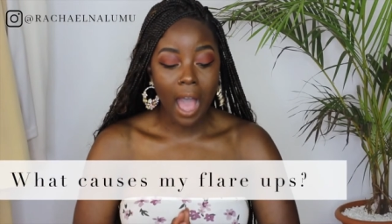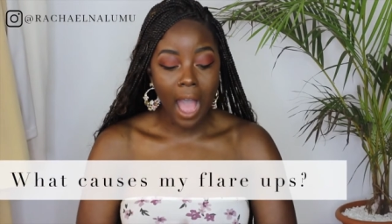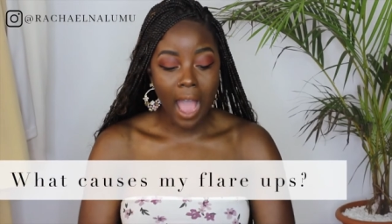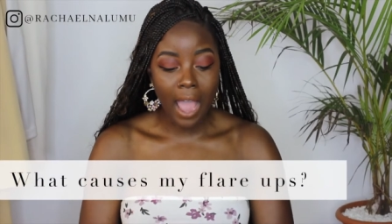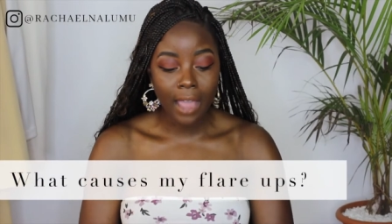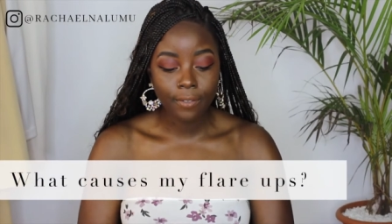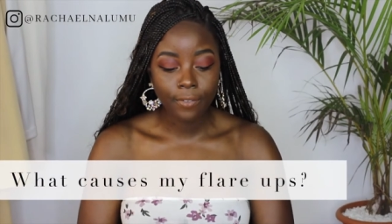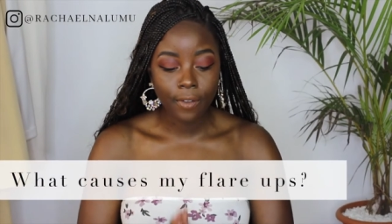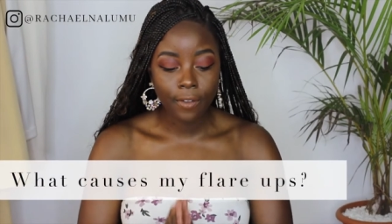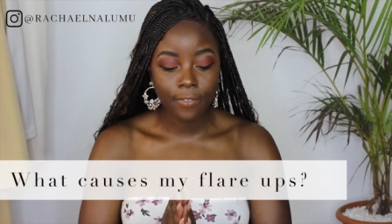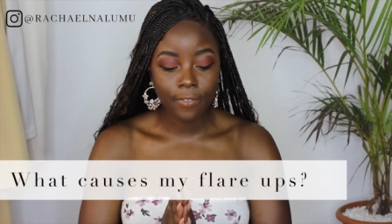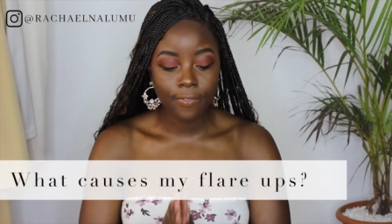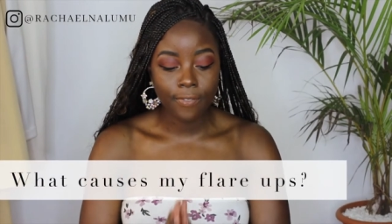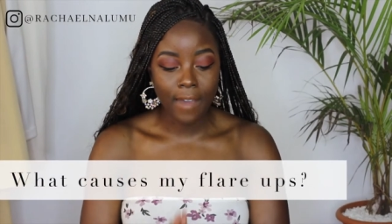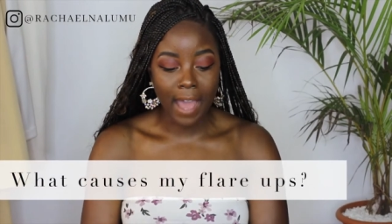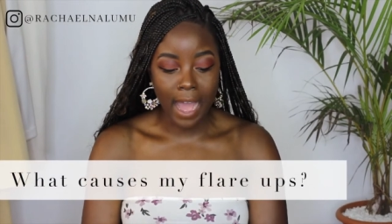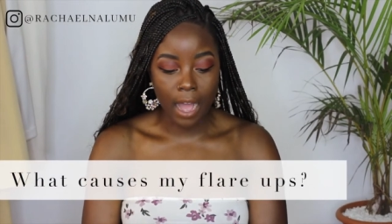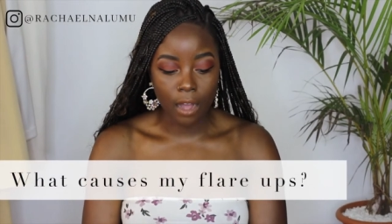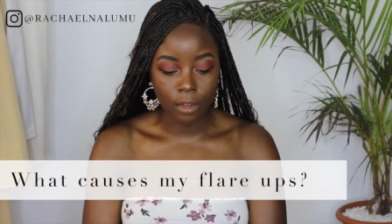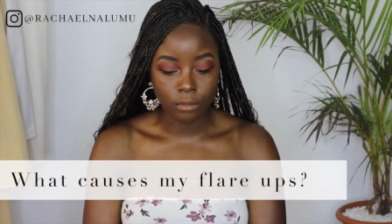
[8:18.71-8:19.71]
I've
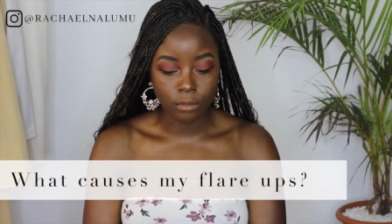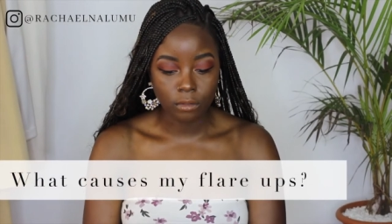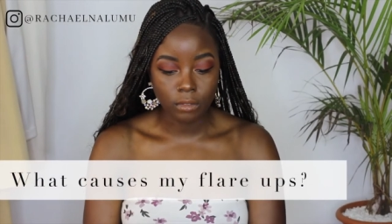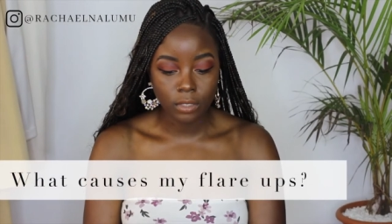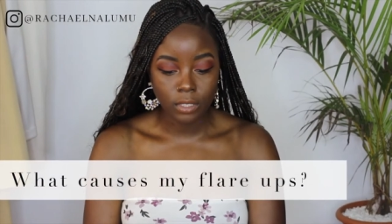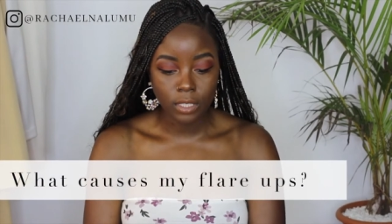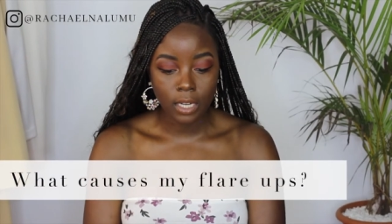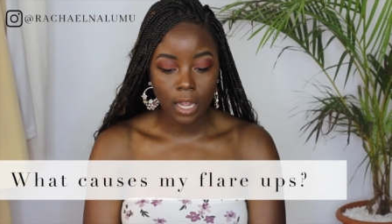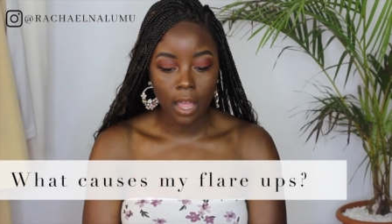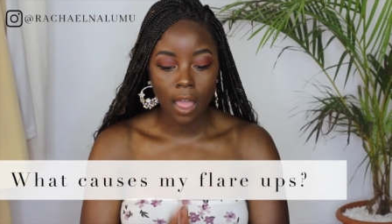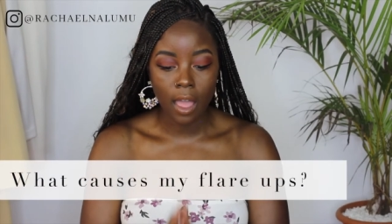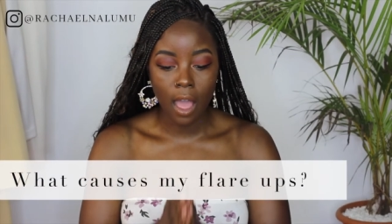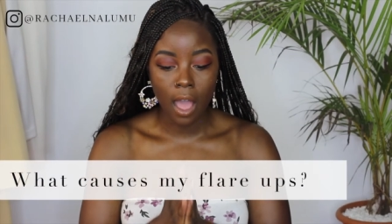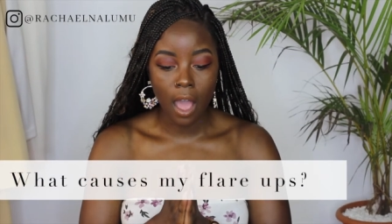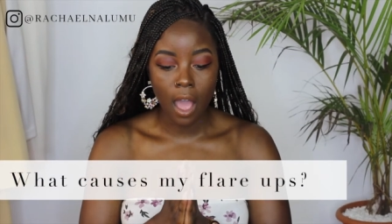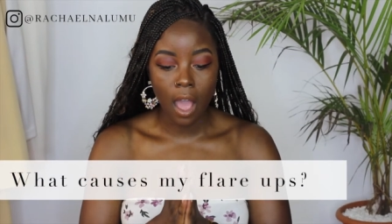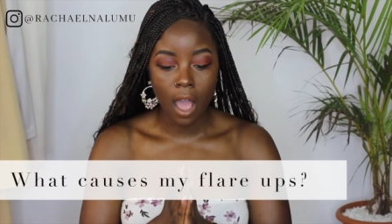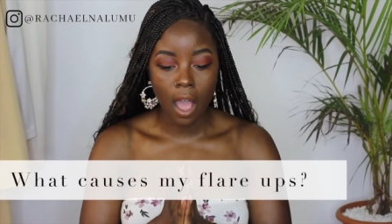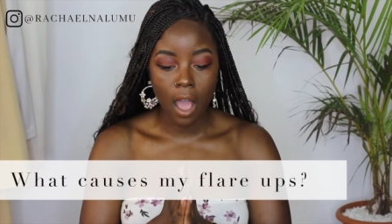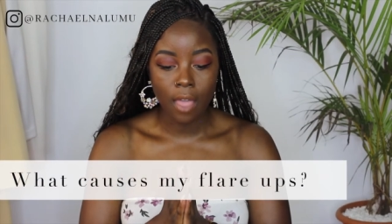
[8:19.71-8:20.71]
found
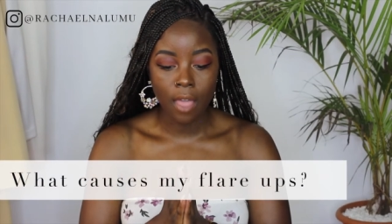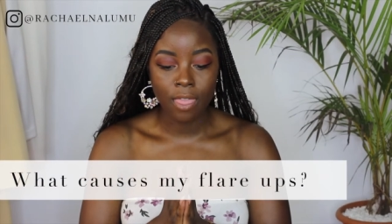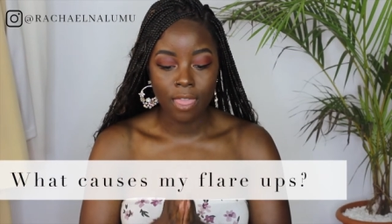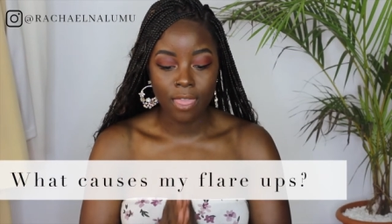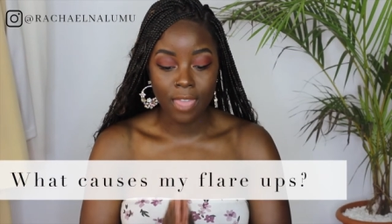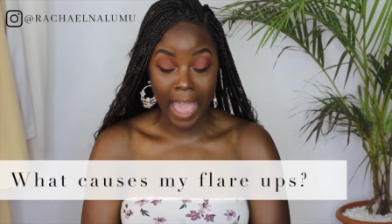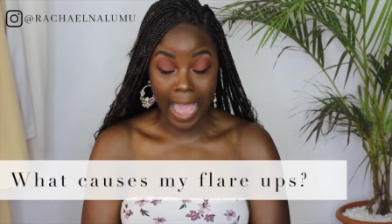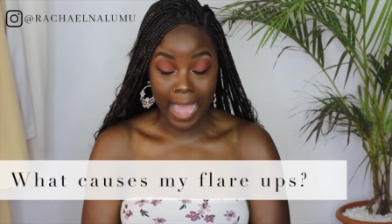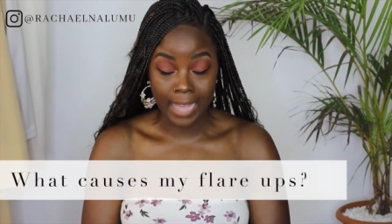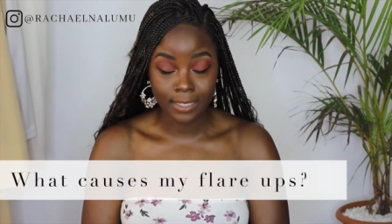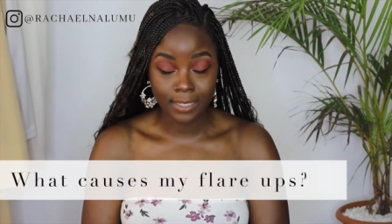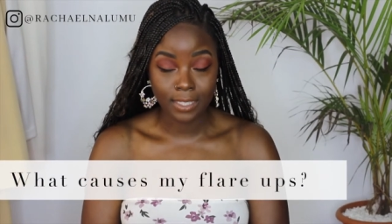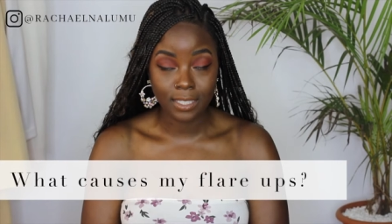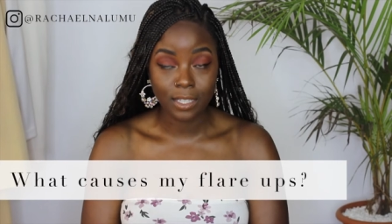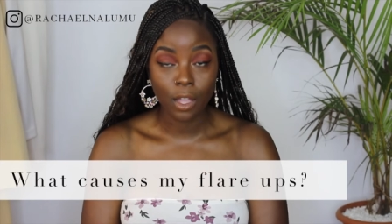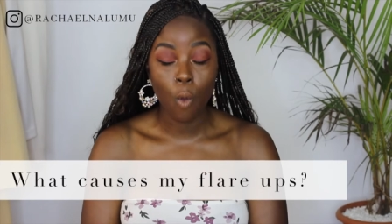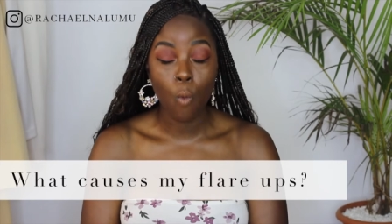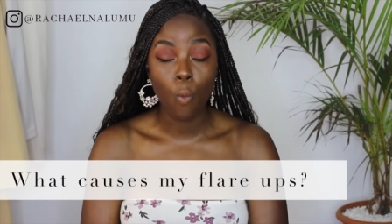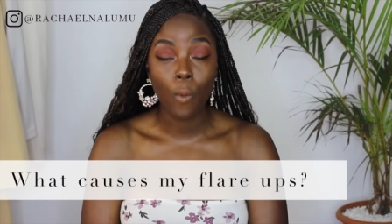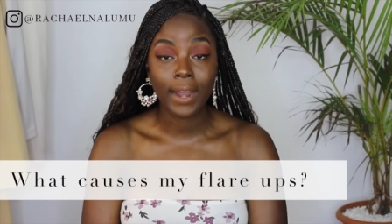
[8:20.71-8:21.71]

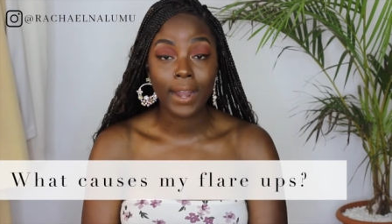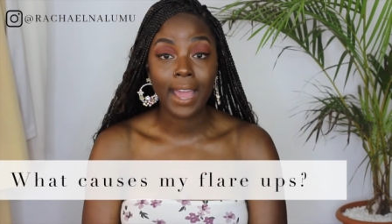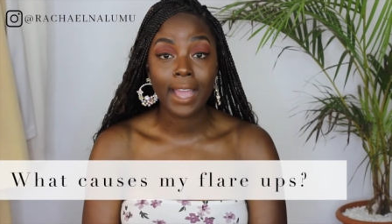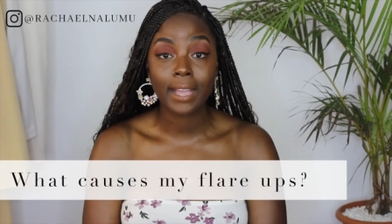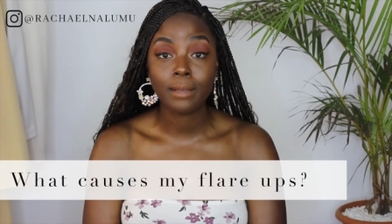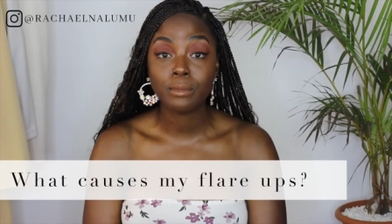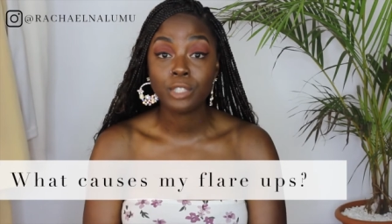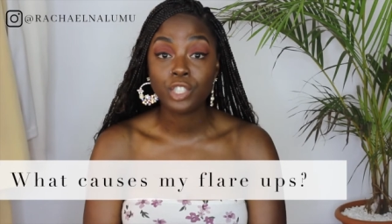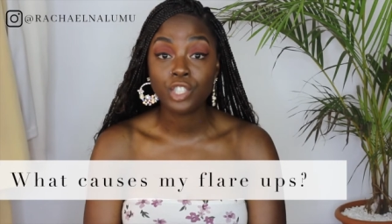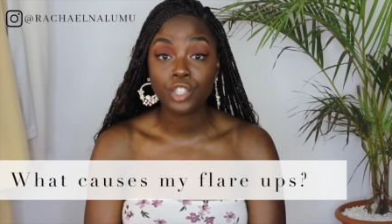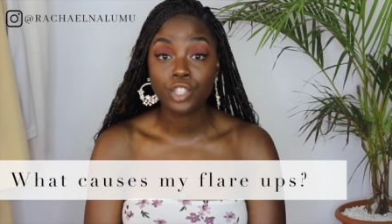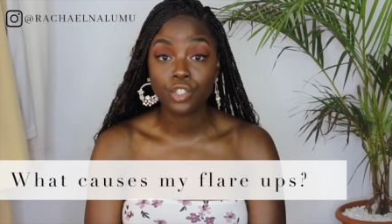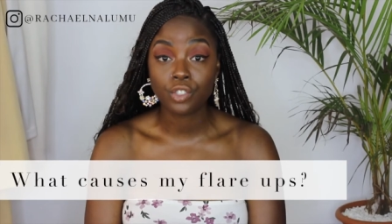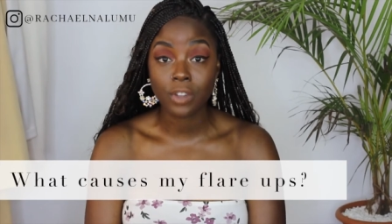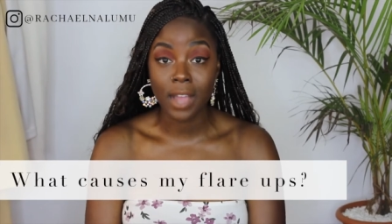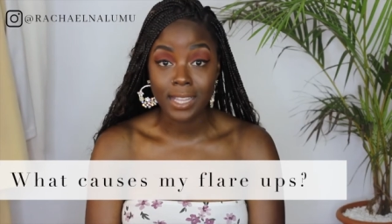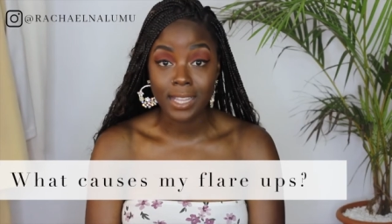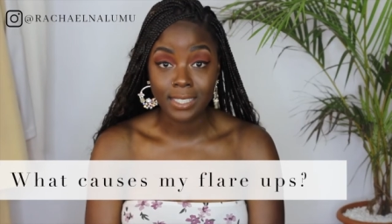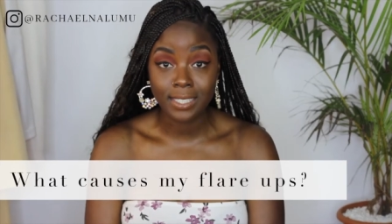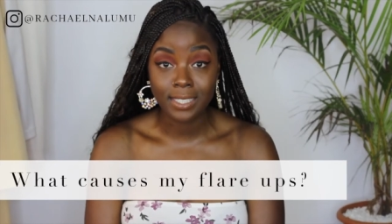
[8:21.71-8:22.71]
that when I'm
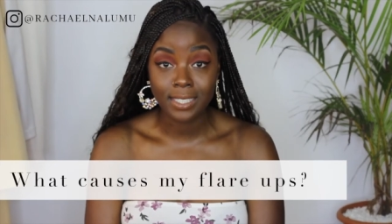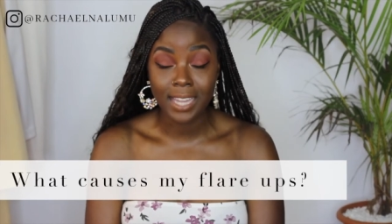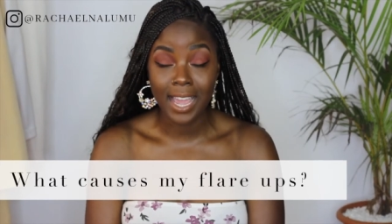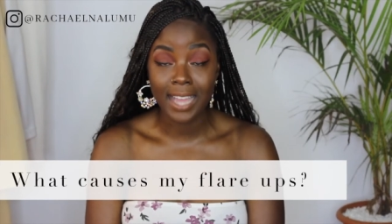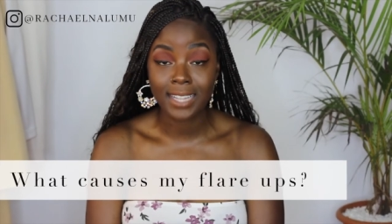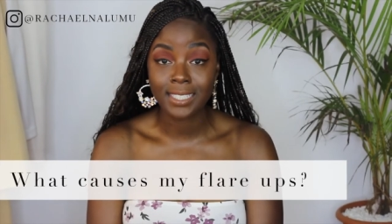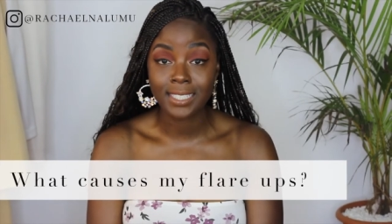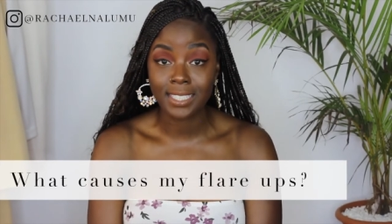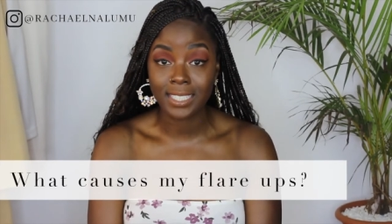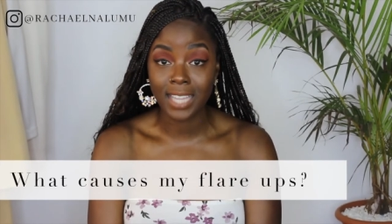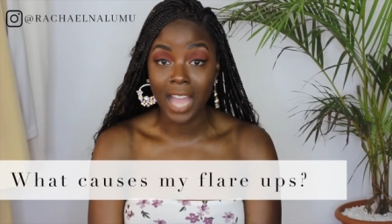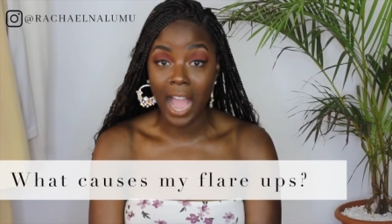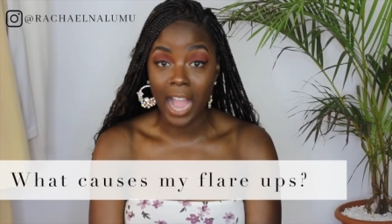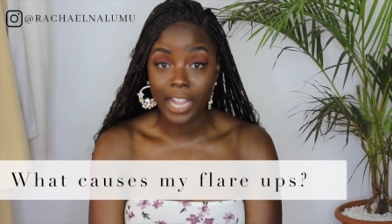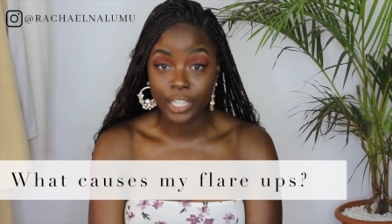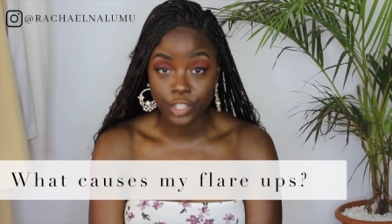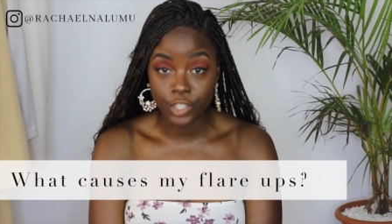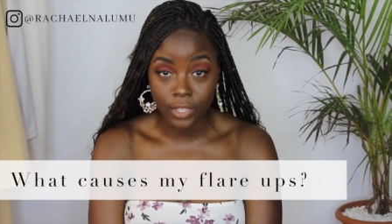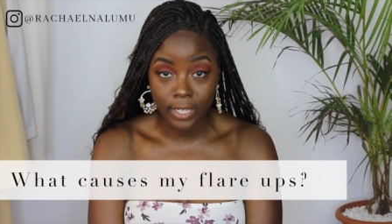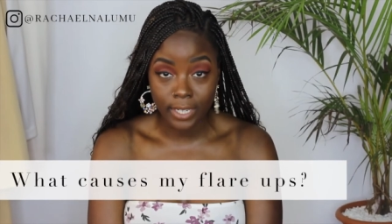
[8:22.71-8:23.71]
stressed and
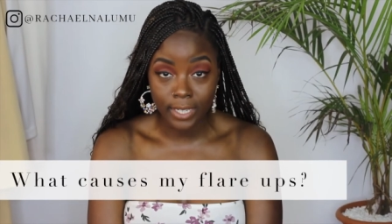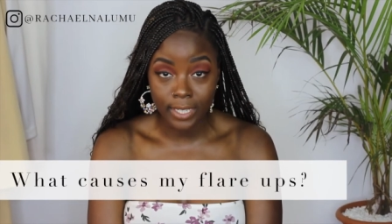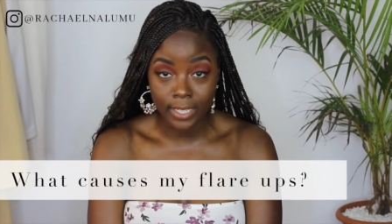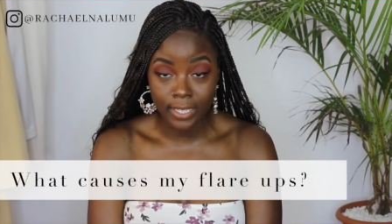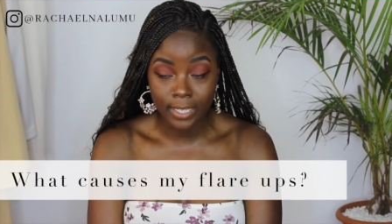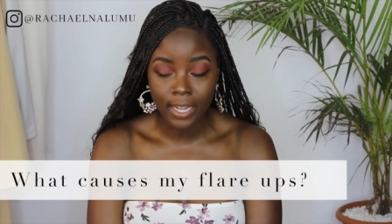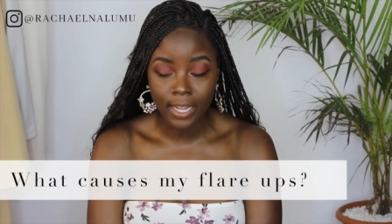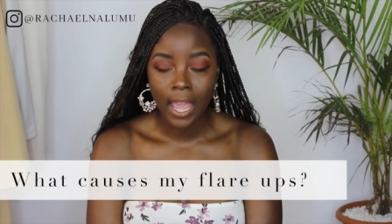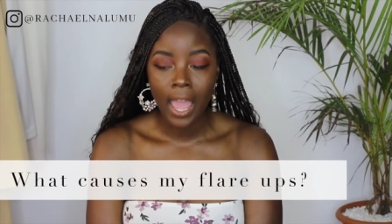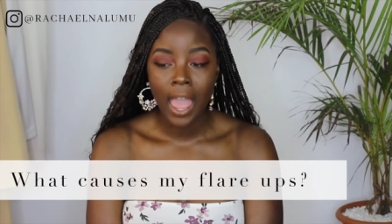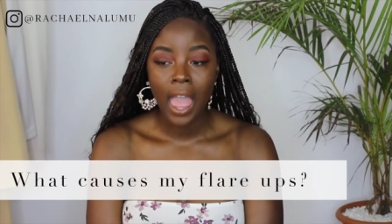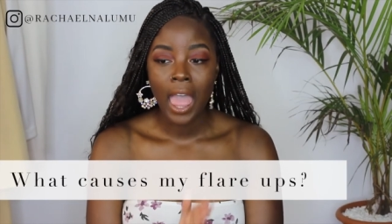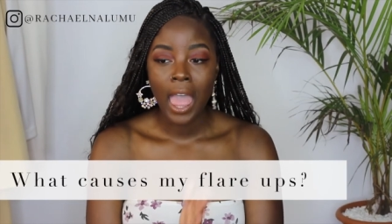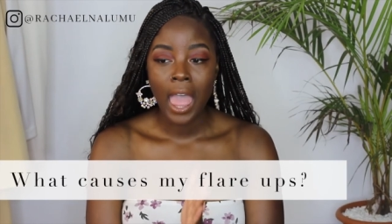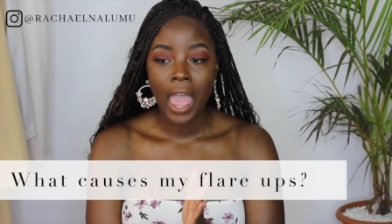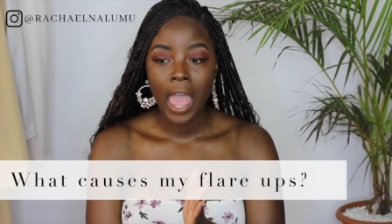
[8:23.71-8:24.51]
dehydrated,